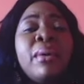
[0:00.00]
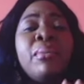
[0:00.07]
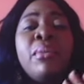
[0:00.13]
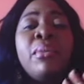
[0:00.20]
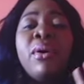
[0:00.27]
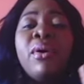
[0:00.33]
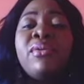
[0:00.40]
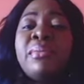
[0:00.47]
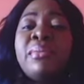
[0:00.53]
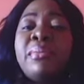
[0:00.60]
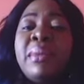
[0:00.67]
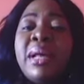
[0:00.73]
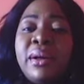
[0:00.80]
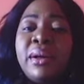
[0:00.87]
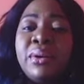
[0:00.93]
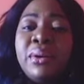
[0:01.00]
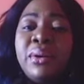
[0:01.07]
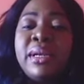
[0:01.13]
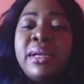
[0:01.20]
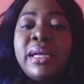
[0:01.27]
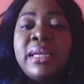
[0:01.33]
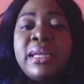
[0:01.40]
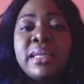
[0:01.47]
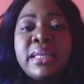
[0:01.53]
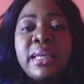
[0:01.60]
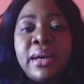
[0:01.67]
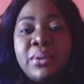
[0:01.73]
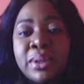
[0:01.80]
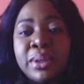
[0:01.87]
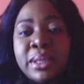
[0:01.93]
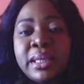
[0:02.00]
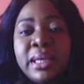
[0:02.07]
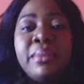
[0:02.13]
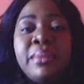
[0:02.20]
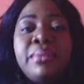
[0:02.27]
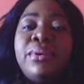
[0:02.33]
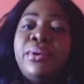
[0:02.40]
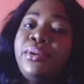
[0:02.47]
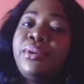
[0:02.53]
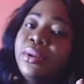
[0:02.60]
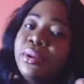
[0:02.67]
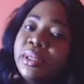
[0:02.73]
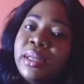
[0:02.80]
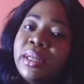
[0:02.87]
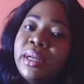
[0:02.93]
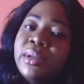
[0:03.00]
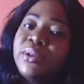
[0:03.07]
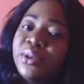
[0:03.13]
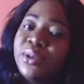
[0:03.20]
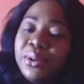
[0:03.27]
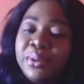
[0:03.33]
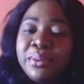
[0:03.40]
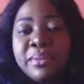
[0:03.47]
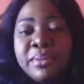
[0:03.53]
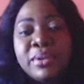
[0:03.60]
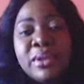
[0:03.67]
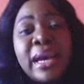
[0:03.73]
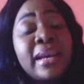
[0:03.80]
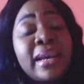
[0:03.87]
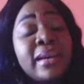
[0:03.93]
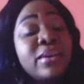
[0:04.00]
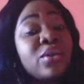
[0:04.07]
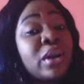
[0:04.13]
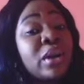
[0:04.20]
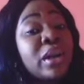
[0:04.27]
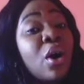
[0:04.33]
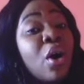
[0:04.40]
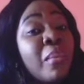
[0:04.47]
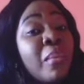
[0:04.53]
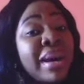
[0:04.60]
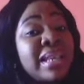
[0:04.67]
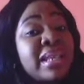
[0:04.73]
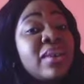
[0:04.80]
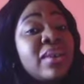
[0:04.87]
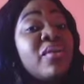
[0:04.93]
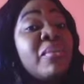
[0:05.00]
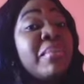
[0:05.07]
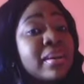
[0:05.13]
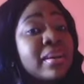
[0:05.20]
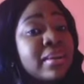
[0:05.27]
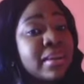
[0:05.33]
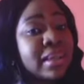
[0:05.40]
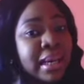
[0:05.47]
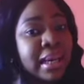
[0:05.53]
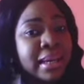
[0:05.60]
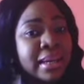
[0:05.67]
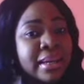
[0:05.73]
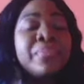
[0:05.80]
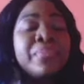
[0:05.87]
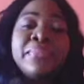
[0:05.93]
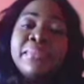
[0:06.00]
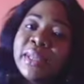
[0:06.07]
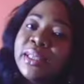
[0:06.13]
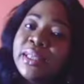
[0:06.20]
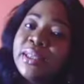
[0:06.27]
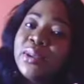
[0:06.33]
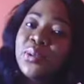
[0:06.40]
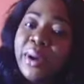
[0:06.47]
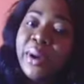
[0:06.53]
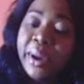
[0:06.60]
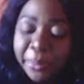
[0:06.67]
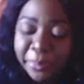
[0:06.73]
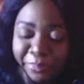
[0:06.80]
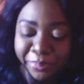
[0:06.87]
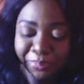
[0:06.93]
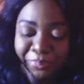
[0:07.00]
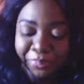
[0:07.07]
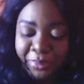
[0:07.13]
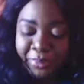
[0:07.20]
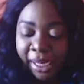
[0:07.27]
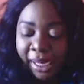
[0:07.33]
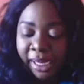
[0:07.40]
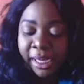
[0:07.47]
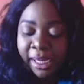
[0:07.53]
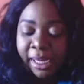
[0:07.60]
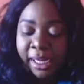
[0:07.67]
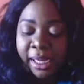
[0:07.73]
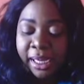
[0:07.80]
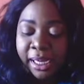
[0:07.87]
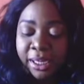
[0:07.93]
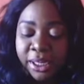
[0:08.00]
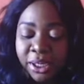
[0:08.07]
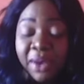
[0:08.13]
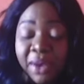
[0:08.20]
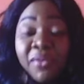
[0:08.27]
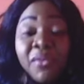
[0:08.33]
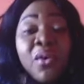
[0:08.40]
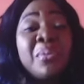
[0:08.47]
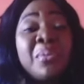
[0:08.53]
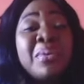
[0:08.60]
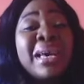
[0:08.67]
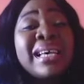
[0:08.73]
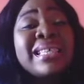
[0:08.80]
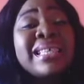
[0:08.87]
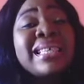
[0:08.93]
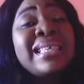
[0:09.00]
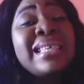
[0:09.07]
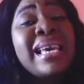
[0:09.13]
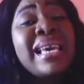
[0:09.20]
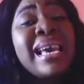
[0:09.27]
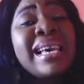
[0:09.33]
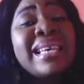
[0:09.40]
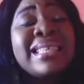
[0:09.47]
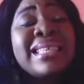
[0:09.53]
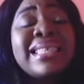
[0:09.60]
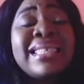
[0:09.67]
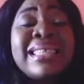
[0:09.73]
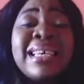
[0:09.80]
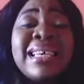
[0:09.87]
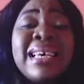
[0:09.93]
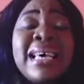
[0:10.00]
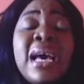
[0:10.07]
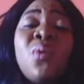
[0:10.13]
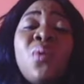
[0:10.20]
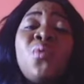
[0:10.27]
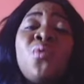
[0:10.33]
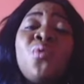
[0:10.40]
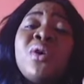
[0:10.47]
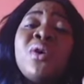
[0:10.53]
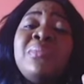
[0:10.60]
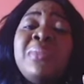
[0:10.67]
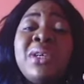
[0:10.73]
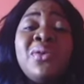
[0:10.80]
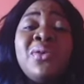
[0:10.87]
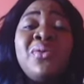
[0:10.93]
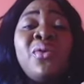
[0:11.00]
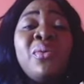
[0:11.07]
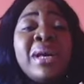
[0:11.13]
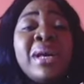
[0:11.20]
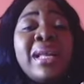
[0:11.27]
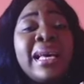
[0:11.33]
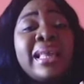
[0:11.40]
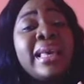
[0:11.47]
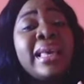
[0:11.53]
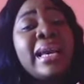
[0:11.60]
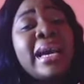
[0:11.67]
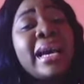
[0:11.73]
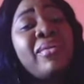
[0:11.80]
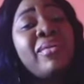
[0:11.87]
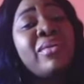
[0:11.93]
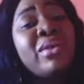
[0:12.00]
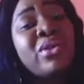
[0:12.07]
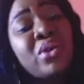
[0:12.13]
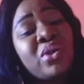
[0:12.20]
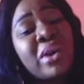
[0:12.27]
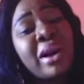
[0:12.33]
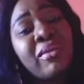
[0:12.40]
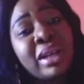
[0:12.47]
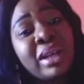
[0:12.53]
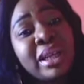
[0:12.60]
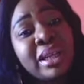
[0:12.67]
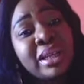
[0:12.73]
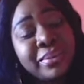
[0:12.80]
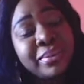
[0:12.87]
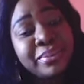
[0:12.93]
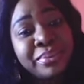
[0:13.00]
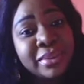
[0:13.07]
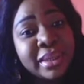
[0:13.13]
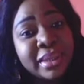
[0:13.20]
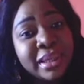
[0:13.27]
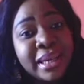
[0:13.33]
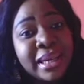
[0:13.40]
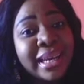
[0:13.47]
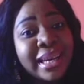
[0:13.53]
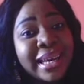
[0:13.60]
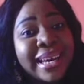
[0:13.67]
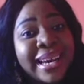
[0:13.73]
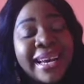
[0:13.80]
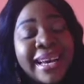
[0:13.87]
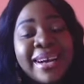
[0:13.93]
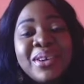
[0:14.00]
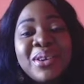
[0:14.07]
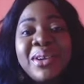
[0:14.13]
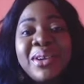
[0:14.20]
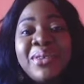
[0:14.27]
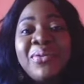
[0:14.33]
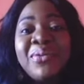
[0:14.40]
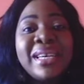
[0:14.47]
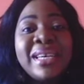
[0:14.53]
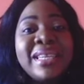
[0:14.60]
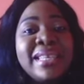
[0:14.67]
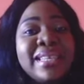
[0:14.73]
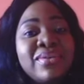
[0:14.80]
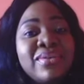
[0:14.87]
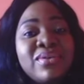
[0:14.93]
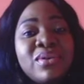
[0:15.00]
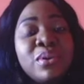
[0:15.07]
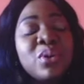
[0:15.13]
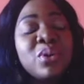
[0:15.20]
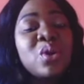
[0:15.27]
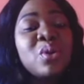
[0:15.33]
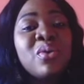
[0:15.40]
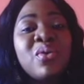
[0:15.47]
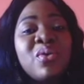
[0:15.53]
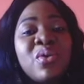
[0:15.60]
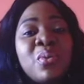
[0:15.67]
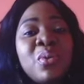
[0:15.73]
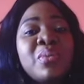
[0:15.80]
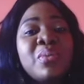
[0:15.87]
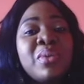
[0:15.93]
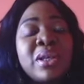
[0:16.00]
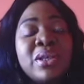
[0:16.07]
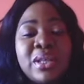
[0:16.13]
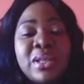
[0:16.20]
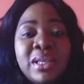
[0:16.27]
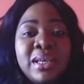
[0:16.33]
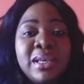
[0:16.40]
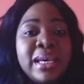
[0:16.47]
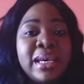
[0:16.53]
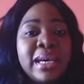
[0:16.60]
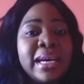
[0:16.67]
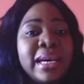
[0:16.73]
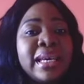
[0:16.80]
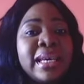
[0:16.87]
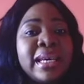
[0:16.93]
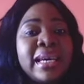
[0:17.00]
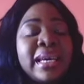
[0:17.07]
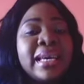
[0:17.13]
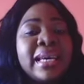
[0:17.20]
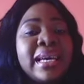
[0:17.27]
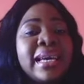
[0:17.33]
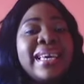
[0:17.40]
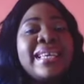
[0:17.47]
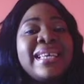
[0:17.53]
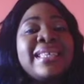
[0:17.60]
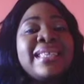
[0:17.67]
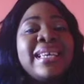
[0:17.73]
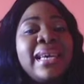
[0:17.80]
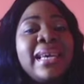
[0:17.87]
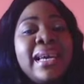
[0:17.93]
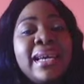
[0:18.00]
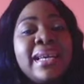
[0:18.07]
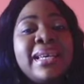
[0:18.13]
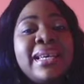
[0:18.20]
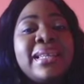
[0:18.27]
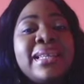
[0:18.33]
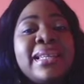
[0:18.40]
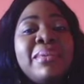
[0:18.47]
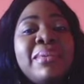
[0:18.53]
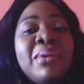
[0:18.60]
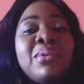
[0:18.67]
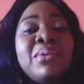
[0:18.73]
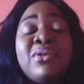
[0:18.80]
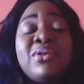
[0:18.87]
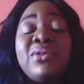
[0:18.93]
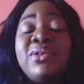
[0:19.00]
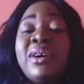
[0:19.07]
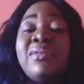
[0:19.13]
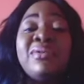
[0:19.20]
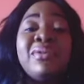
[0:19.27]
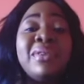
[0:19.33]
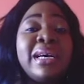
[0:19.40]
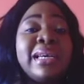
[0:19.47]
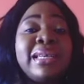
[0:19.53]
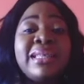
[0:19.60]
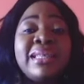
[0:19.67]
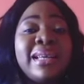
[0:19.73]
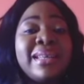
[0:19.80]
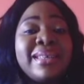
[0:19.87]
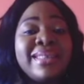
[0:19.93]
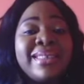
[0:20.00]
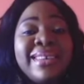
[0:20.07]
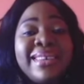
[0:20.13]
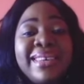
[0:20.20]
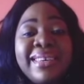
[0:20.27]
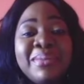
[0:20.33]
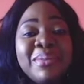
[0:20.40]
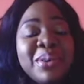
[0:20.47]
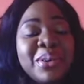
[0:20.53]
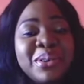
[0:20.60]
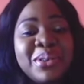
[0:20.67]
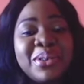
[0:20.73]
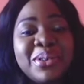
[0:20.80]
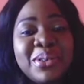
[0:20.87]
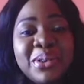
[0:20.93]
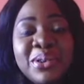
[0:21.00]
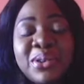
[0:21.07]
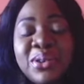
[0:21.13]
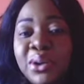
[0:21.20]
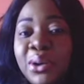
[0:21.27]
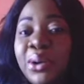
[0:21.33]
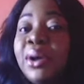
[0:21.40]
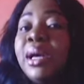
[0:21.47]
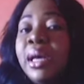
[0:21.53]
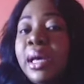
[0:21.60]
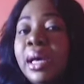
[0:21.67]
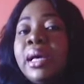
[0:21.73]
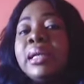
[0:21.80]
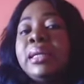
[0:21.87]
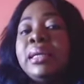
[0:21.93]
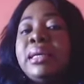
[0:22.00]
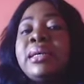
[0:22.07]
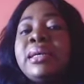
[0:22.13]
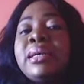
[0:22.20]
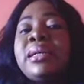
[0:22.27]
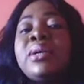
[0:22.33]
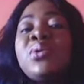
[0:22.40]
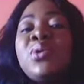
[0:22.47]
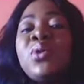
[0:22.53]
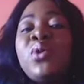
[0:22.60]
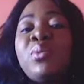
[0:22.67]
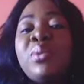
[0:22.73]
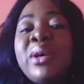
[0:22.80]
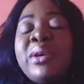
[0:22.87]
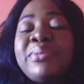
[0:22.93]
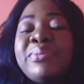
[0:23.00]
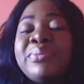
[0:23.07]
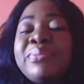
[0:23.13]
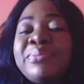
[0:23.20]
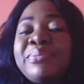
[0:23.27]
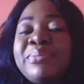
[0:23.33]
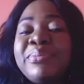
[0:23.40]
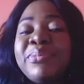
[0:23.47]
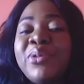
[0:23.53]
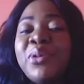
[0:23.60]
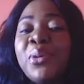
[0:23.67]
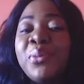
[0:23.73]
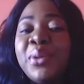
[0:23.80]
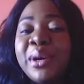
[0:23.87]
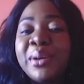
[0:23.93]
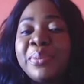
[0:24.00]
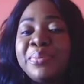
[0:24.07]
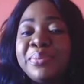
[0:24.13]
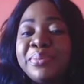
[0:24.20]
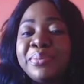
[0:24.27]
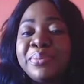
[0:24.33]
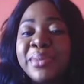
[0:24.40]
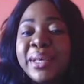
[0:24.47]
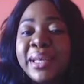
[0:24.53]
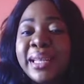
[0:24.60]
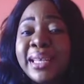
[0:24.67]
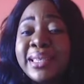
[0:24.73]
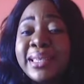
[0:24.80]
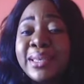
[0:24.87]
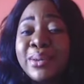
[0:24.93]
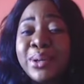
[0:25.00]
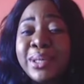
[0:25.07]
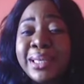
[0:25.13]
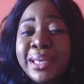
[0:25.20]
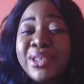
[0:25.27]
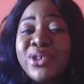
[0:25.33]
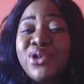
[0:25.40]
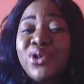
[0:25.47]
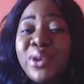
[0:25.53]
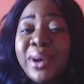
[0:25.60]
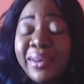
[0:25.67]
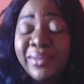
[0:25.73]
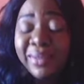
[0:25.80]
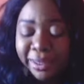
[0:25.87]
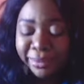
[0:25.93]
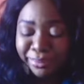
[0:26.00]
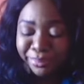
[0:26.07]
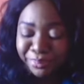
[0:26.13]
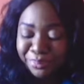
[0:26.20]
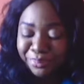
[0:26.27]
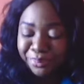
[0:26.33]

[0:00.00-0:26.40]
I'm more of the melancholy than the sanguine type, you understand? So I usually call myself Melsa. That's why. Do you have phobias? Yes. One major phobia that I think I have traveling. Like, I actually find it difficult to move from one place to the other. I get scared anytime I want to travel. I start thinking about all sorts. So I think that's one of my phobia. And that's the greatest, traveling.